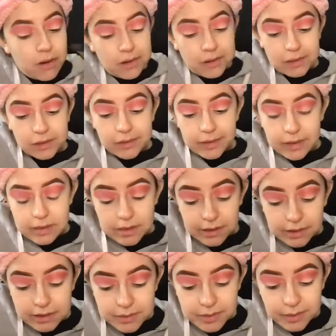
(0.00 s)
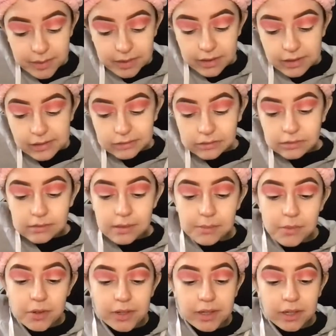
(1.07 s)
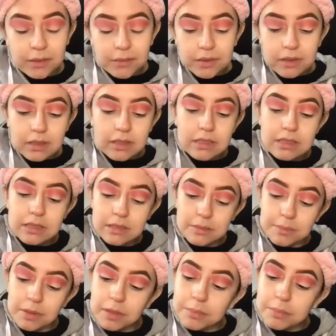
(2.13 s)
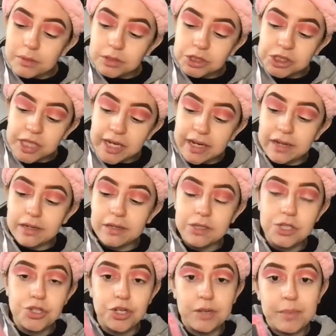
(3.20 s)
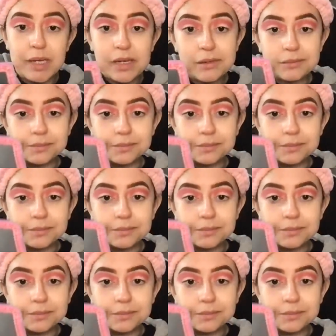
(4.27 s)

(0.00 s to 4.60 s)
Oh, I didn't tell you guys what I went in. I'm going in with this purple shade Dreamy.